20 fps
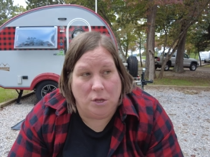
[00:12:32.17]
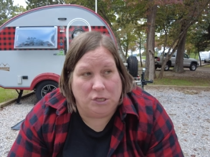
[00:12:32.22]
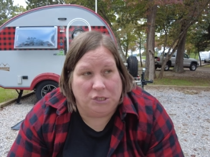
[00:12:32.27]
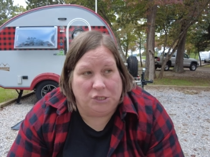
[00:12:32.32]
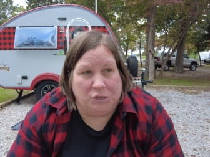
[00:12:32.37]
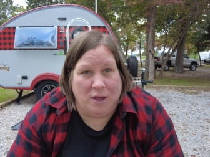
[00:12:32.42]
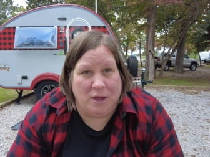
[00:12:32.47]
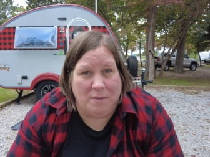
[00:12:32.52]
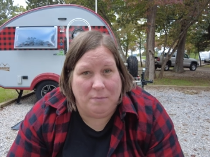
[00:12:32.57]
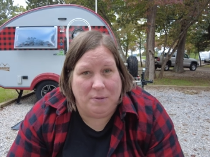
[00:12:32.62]

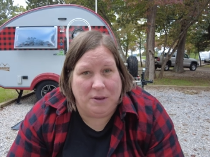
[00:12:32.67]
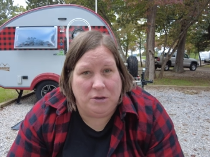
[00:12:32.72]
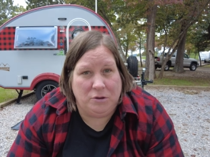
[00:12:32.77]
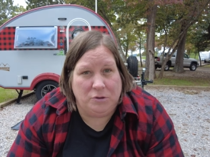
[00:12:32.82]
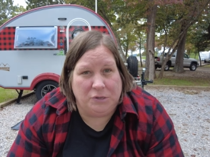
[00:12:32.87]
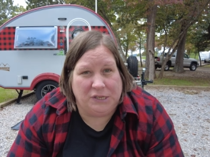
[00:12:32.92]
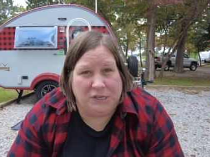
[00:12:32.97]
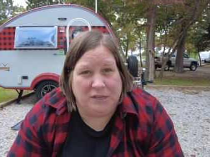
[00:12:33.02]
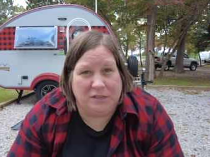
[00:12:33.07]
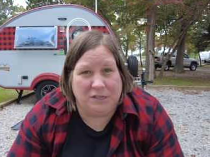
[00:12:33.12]
So I've been
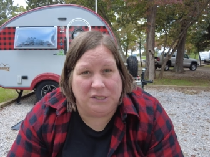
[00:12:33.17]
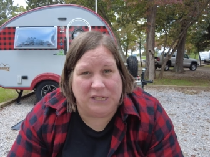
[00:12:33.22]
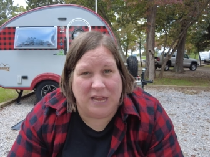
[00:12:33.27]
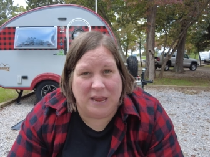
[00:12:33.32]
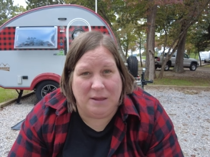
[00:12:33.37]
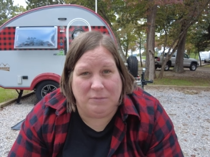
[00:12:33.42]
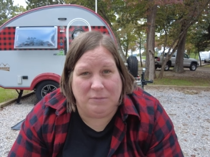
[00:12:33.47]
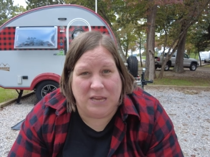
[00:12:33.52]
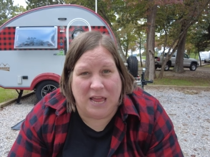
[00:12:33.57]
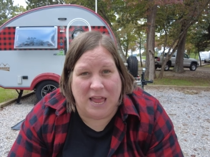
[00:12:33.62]
using the
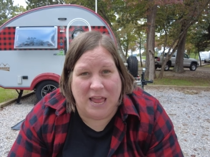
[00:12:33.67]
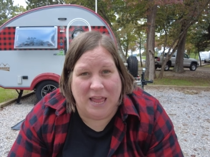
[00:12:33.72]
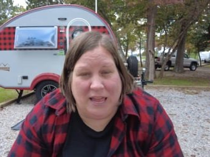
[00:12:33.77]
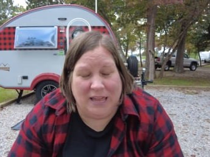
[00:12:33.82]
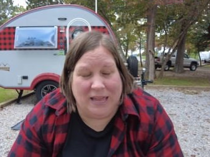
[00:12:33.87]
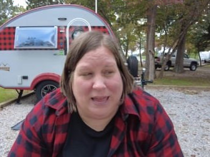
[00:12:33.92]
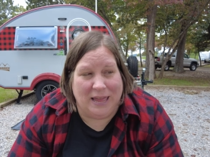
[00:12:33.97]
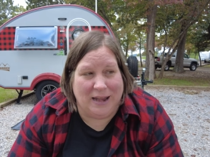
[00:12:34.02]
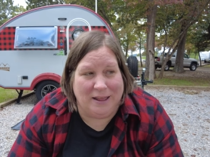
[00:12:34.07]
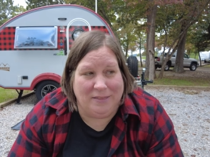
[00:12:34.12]
same
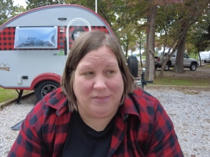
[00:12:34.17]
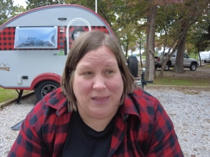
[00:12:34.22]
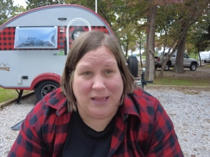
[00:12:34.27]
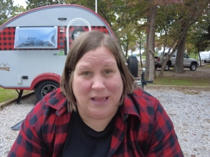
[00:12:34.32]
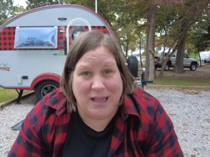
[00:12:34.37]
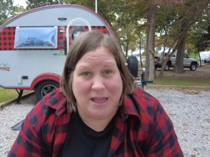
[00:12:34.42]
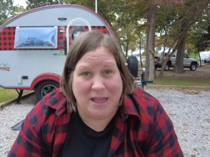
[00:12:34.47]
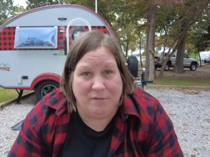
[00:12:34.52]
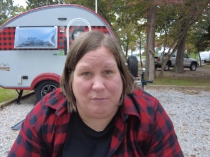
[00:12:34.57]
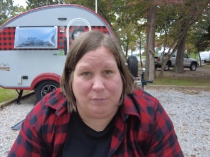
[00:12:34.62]
tank, and I
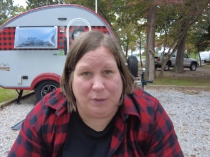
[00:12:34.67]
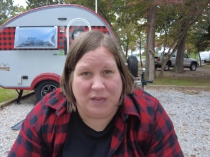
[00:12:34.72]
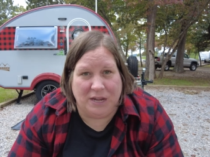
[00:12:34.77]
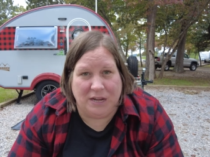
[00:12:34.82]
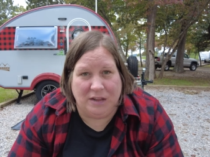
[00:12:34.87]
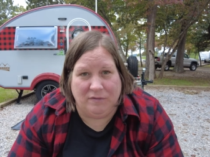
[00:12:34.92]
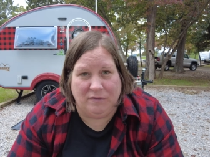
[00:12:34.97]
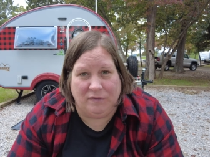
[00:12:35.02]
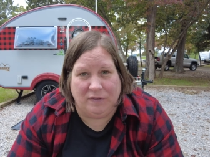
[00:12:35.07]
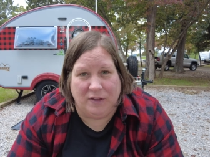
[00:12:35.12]
think I have
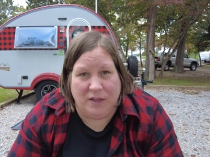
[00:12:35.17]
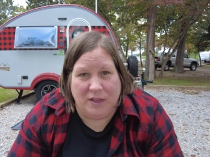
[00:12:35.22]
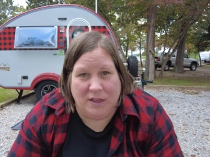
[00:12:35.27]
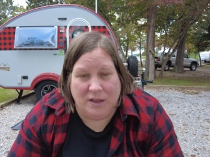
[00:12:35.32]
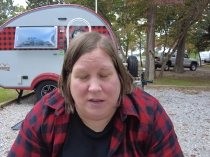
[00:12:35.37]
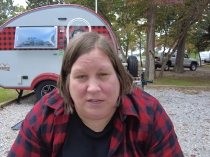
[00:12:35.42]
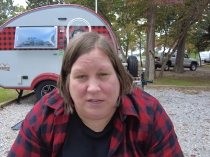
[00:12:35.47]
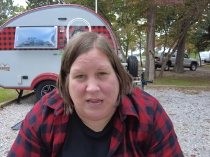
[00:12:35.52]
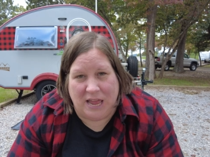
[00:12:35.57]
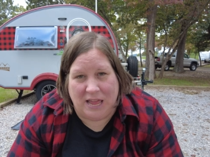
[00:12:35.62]
plenty of
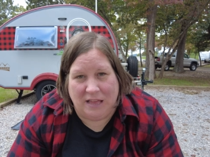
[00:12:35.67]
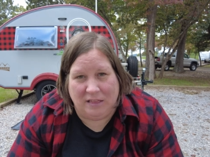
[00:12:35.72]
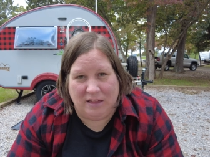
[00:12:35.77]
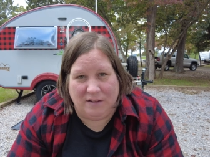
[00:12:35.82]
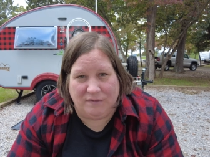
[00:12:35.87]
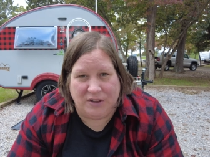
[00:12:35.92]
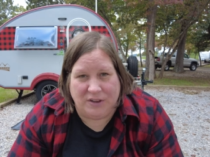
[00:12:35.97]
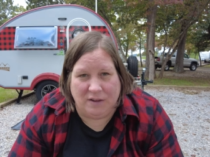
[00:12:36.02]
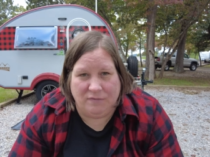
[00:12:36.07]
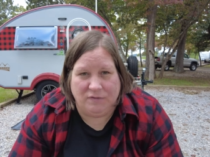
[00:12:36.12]
tank
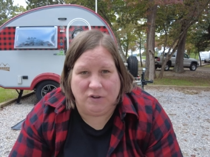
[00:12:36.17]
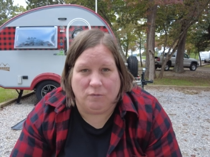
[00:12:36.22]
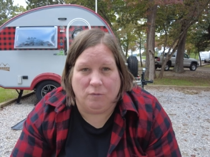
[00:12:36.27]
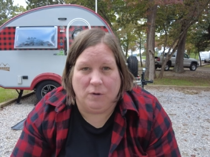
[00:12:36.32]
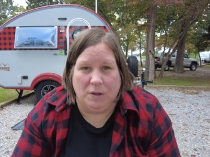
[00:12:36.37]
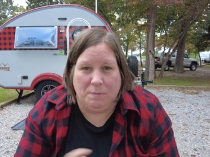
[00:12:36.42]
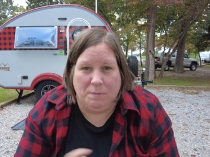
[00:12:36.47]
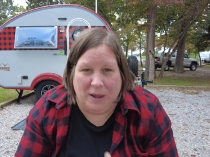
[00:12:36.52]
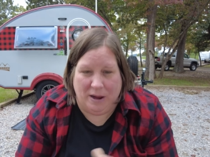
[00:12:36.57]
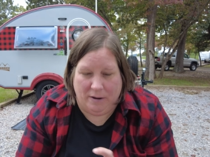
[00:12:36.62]
left. I have to
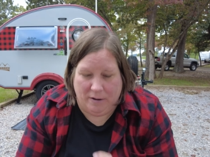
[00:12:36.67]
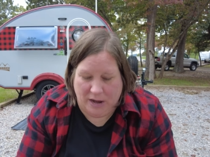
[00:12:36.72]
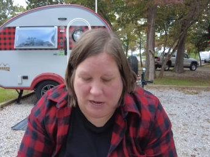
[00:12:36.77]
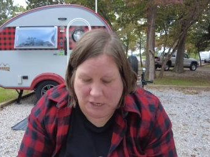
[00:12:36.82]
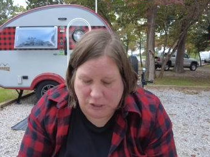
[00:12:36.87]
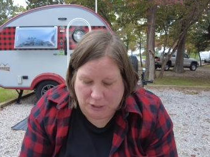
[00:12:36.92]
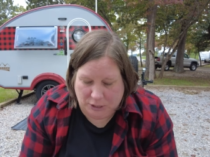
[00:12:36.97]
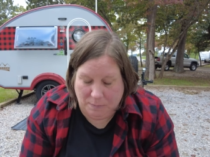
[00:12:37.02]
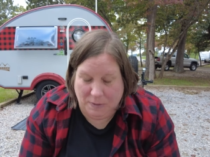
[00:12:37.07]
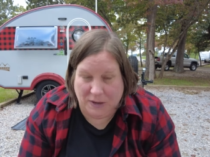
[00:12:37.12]
repair. I
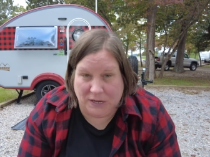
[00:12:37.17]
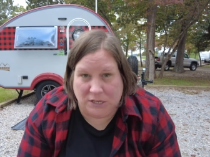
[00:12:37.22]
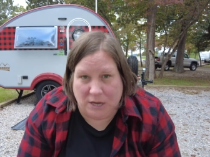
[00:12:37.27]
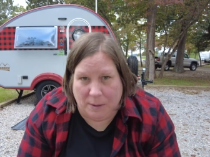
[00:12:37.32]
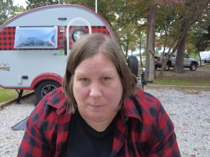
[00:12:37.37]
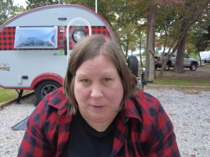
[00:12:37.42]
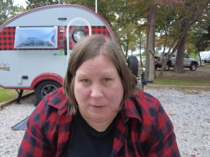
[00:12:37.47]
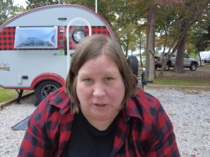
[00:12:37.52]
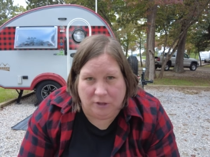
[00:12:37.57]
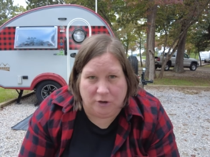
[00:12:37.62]
actually picked
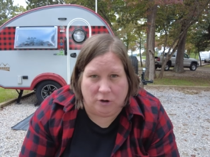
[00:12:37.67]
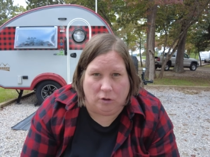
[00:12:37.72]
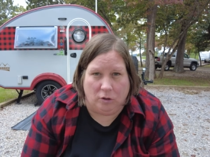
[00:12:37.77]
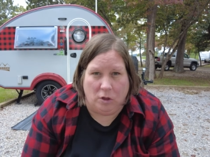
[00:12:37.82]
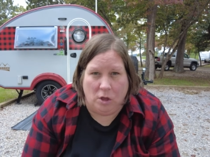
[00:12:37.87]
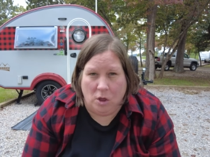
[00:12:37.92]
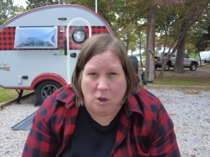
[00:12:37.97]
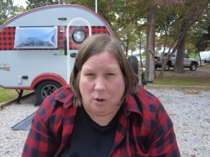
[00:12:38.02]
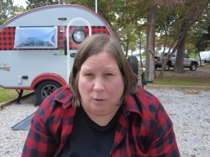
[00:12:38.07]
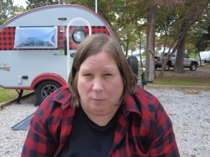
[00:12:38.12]
up a little
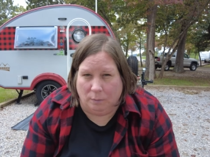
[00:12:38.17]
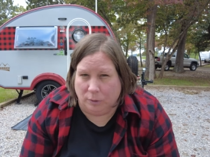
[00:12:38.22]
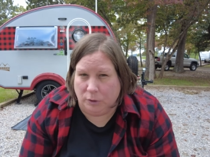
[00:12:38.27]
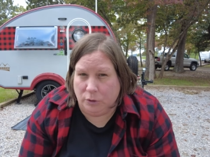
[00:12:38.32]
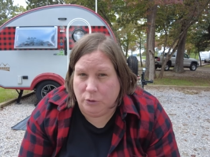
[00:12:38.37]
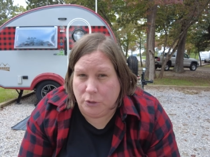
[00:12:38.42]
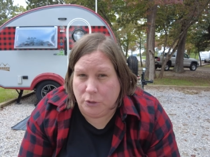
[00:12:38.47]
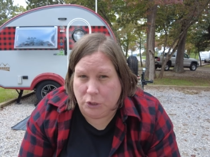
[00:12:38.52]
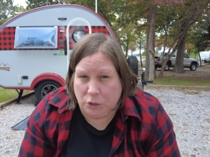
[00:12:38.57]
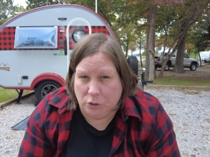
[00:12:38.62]

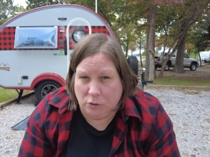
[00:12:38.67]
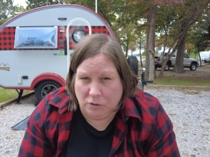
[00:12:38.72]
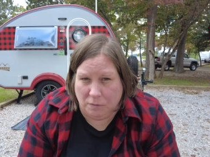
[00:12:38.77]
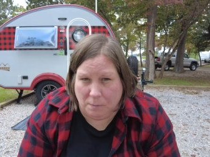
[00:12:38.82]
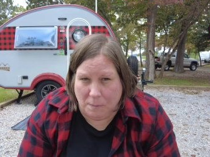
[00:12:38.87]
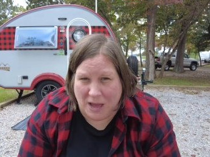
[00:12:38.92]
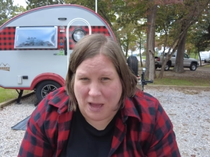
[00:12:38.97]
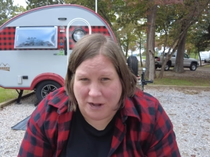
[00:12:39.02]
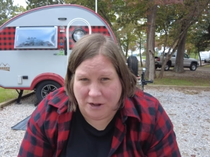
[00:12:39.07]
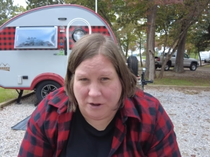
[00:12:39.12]
Bluetooth
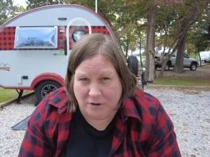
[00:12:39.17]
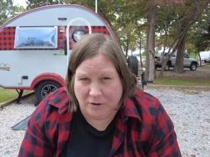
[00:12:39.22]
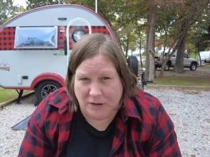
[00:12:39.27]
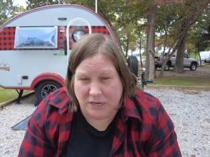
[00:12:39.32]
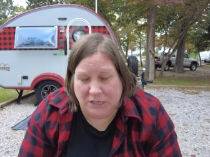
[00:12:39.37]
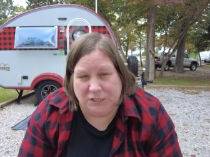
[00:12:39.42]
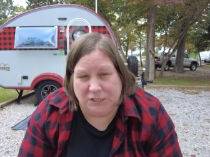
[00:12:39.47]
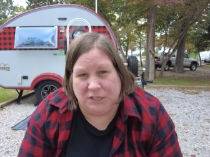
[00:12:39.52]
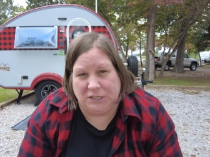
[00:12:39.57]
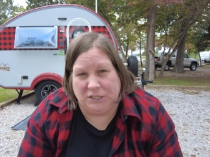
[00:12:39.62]

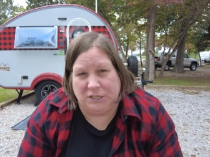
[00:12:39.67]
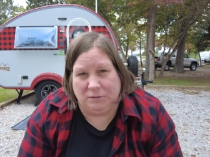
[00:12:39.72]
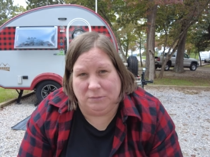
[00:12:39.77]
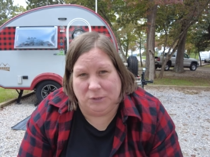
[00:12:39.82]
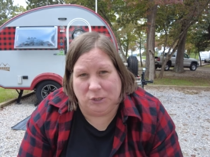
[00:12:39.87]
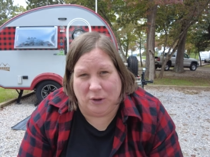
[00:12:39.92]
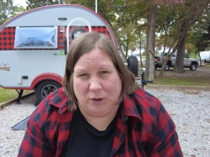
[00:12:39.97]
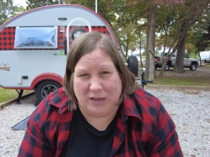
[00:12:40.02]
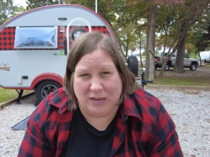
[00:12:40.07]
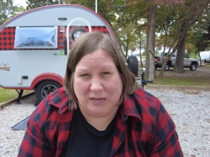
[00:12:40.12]
monitoring system
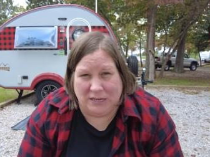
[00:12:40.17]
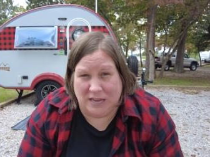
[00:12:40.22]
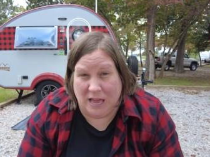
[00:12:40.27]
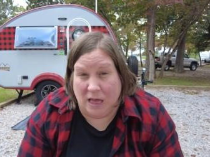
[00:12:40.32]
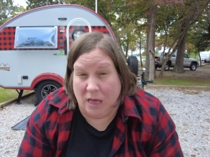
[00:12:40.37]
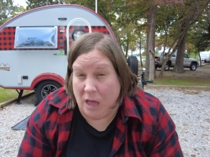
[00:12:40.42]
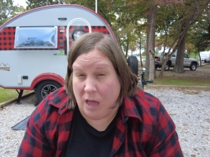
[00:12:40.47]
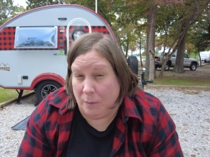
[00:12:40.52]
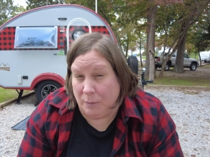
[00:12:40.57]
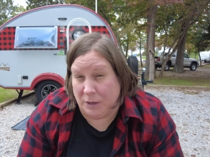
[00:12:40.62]
so I can
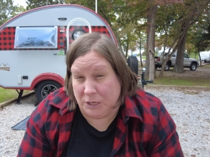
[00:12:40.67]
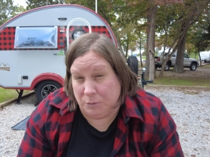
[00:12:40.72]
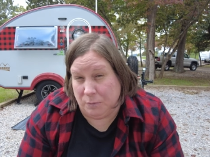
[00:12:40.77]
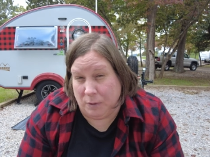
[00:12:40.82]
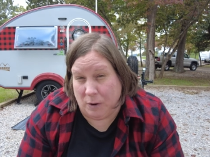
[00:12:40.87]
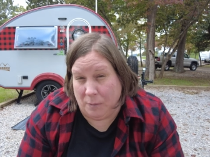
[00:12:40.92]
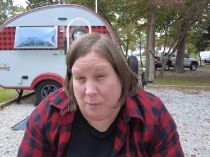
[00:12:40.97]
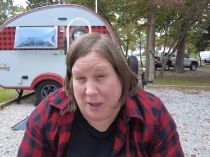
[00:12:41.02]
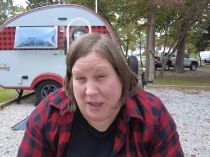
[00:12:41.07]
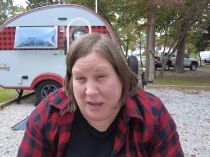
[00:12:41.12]
tell how much
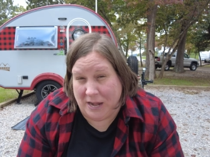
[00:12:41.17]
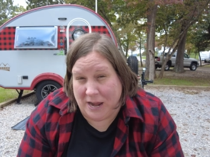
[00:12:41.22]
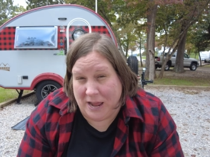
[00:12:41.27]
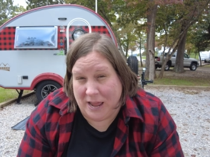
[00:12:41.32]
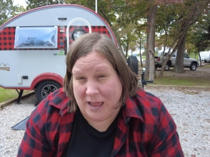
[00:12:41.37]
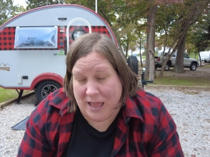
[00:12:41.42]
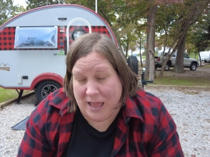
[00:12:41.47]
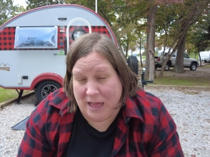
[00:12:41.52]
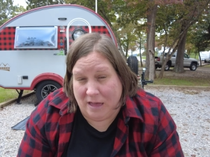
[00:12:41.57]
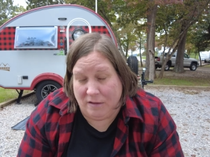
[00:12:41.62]
propane I
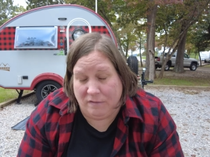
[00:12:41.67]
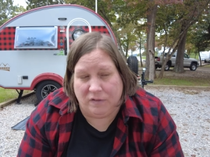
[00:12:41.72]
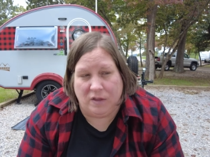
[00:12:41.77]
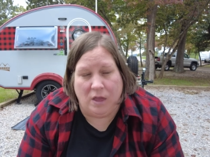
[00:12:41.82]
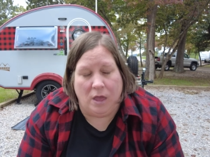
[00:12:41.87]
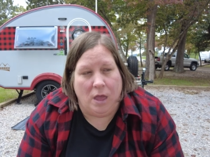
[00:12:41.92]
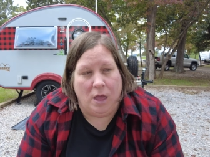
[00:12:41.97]
have.